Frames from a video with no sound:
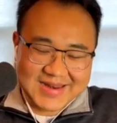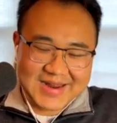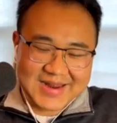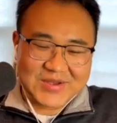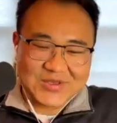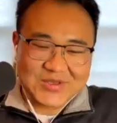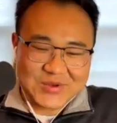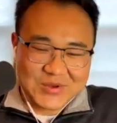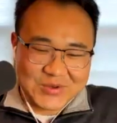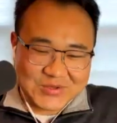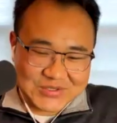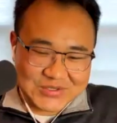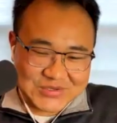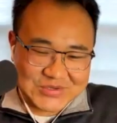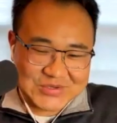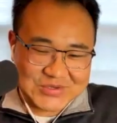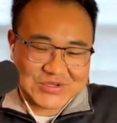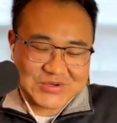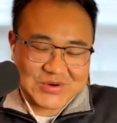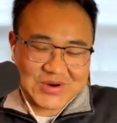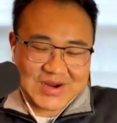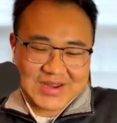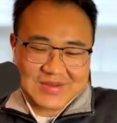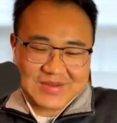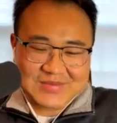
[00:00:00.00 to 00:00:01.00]
now, you also
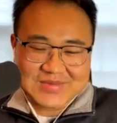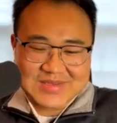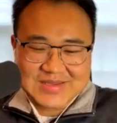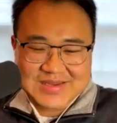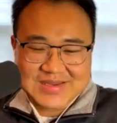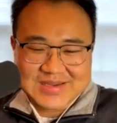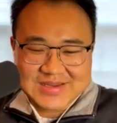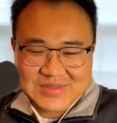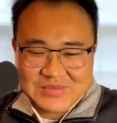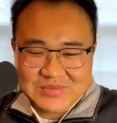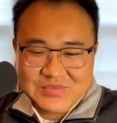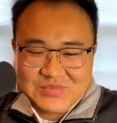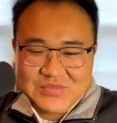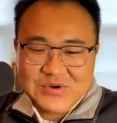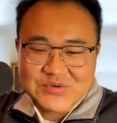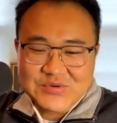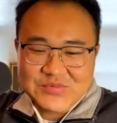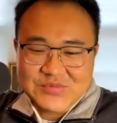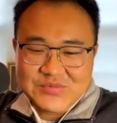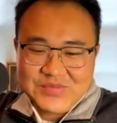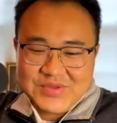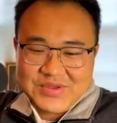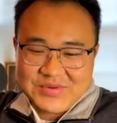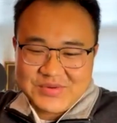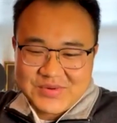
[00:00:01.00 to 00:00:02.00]
described uh, the
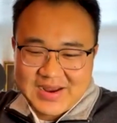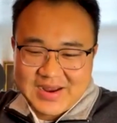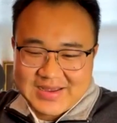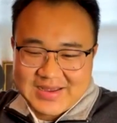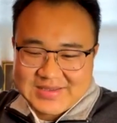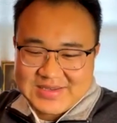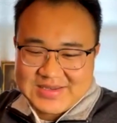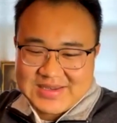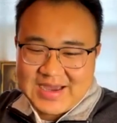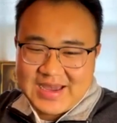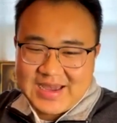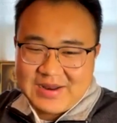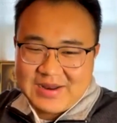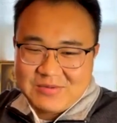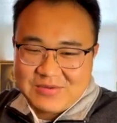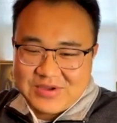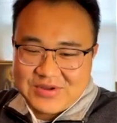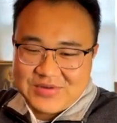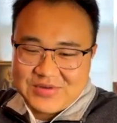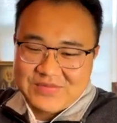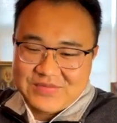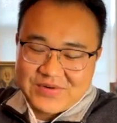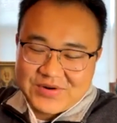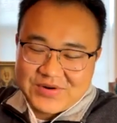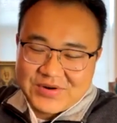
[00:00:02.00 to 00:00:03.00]
movement, right, to kind of
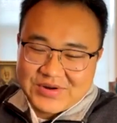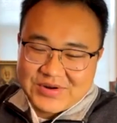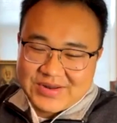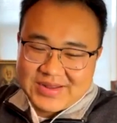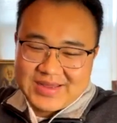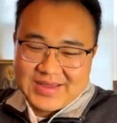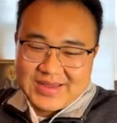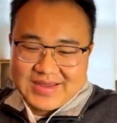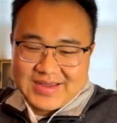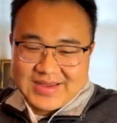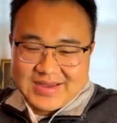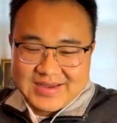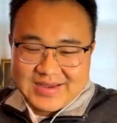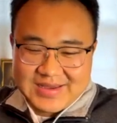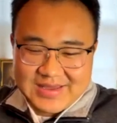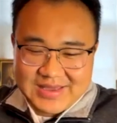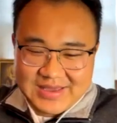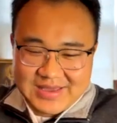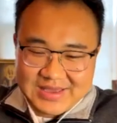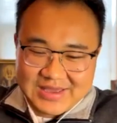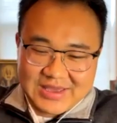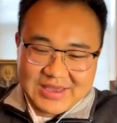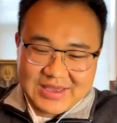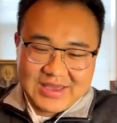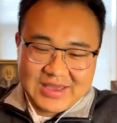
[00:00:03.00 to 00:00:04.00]
convert
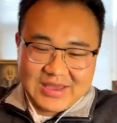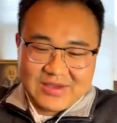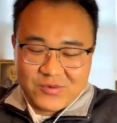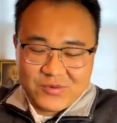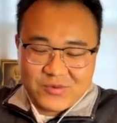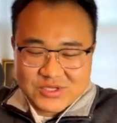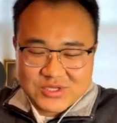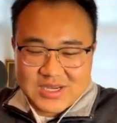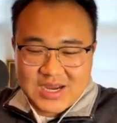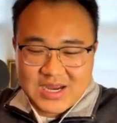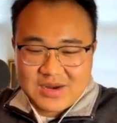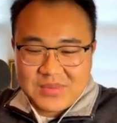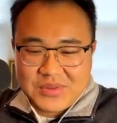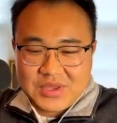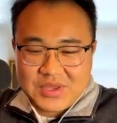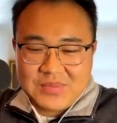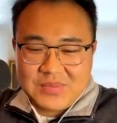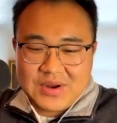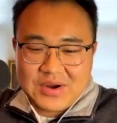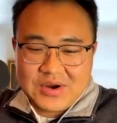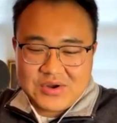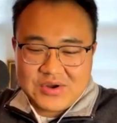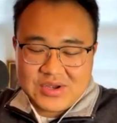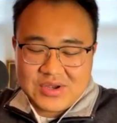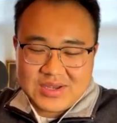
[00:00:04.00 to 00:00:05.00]
if we're talking about the
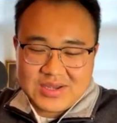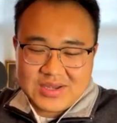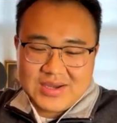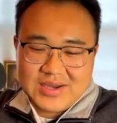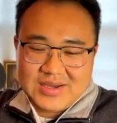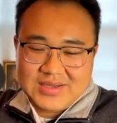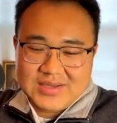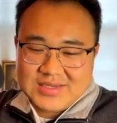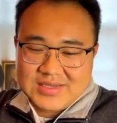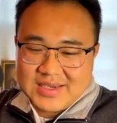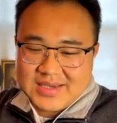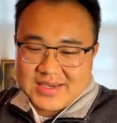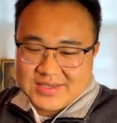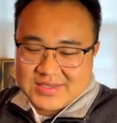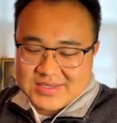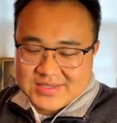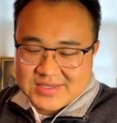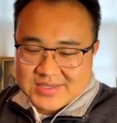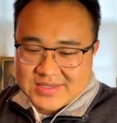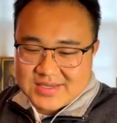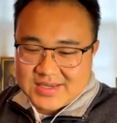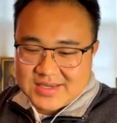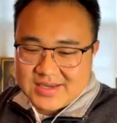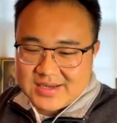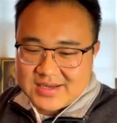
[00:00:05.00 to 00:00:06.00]
American
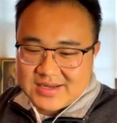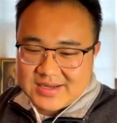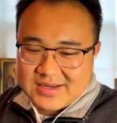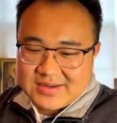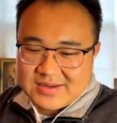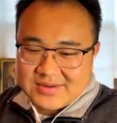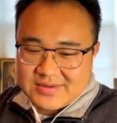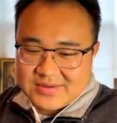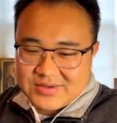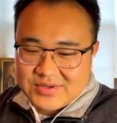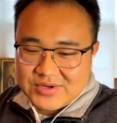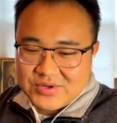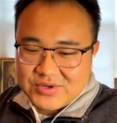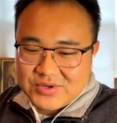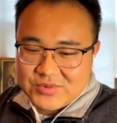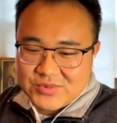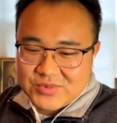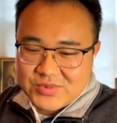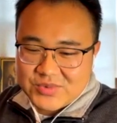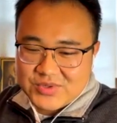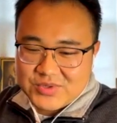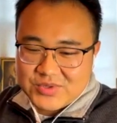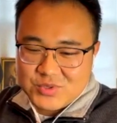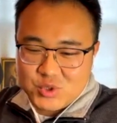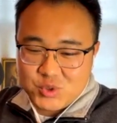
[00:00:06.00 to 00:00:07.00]
context, uh, you know,
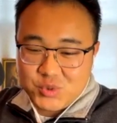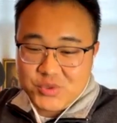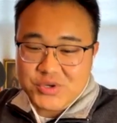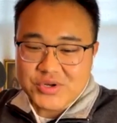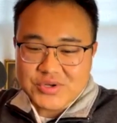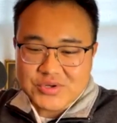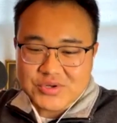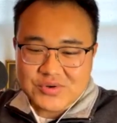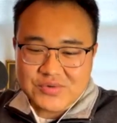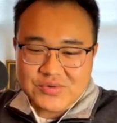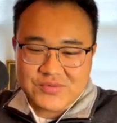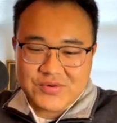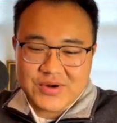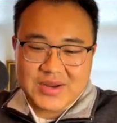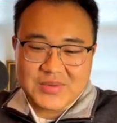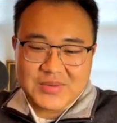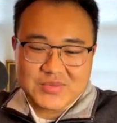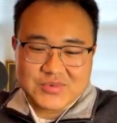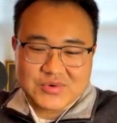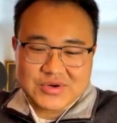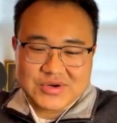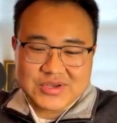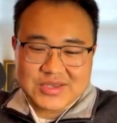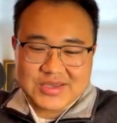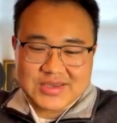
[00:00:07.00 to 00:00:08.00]
the juridical
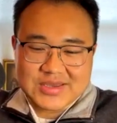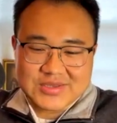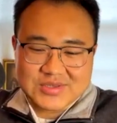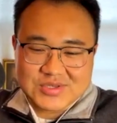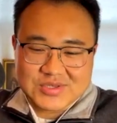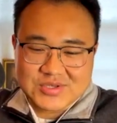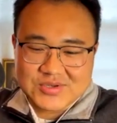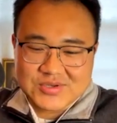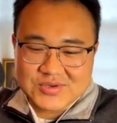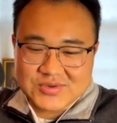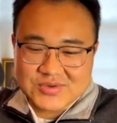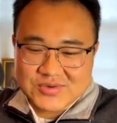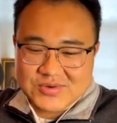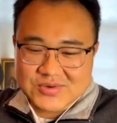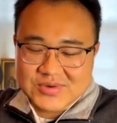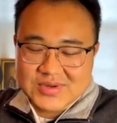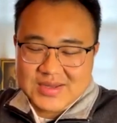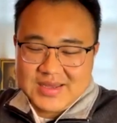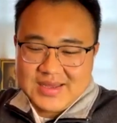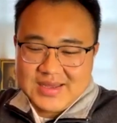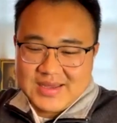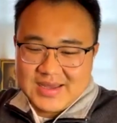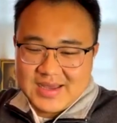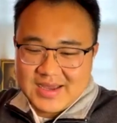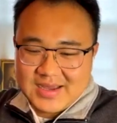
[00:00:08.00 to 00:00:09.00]
framework into
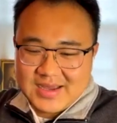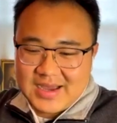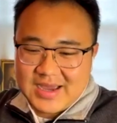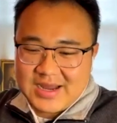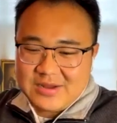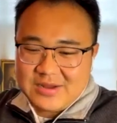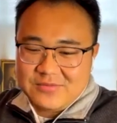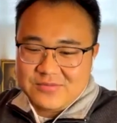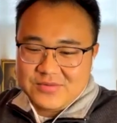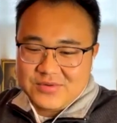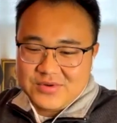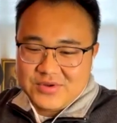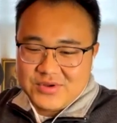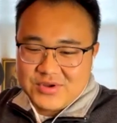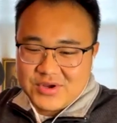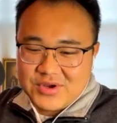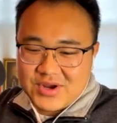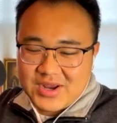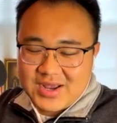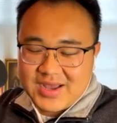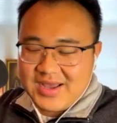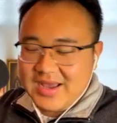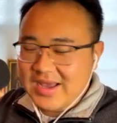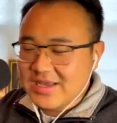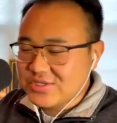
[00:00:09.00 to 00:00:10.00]
a kind of,
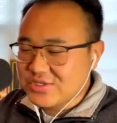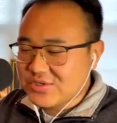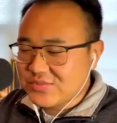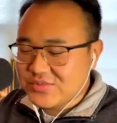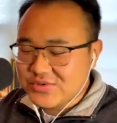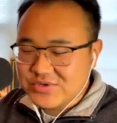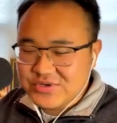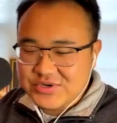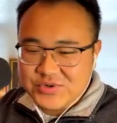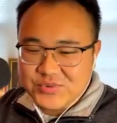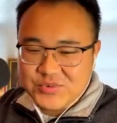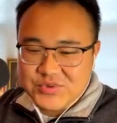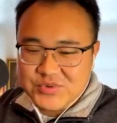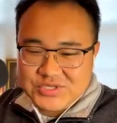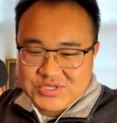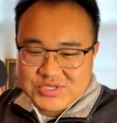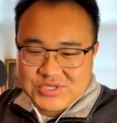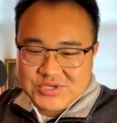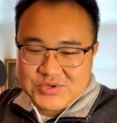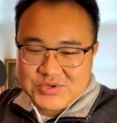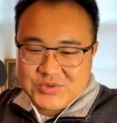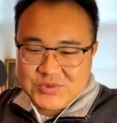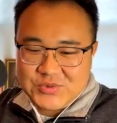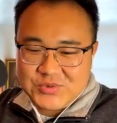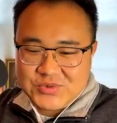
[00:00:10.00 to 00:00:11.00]
as you put it,
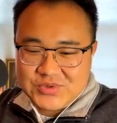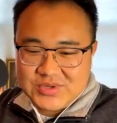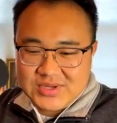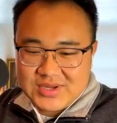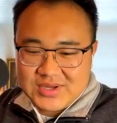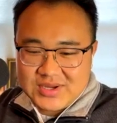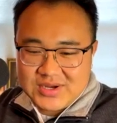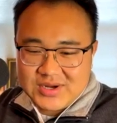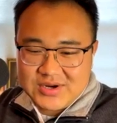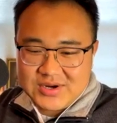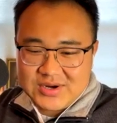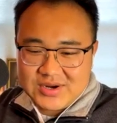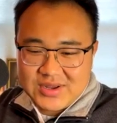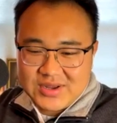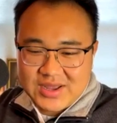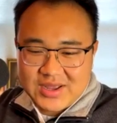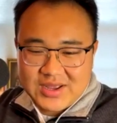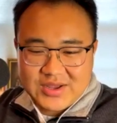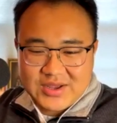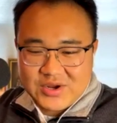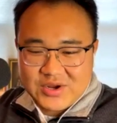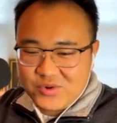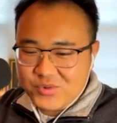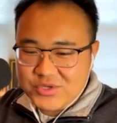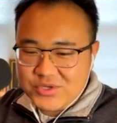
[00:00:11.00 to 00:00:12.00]
Aristo or
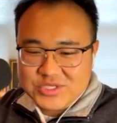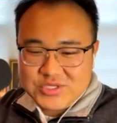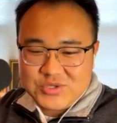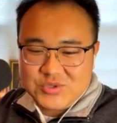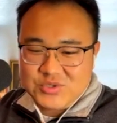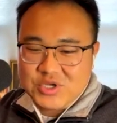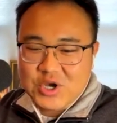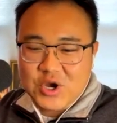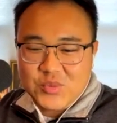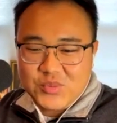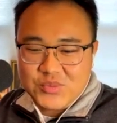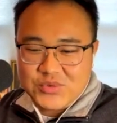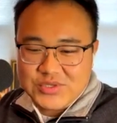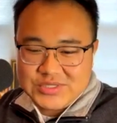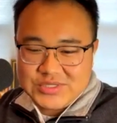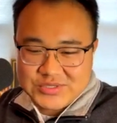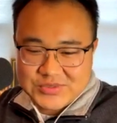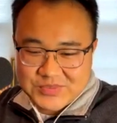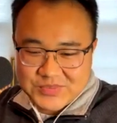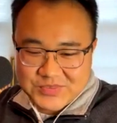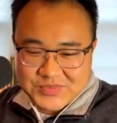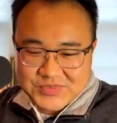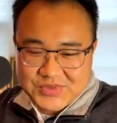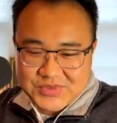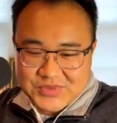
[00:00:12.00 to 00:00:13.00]
uh, Aristotomism,
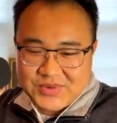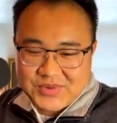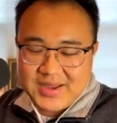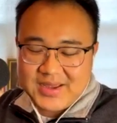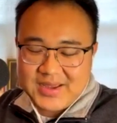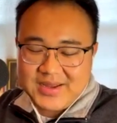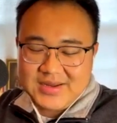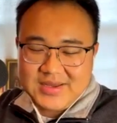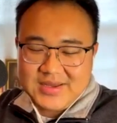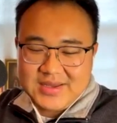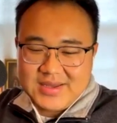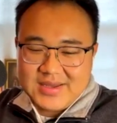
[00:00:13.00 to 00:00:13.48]
right?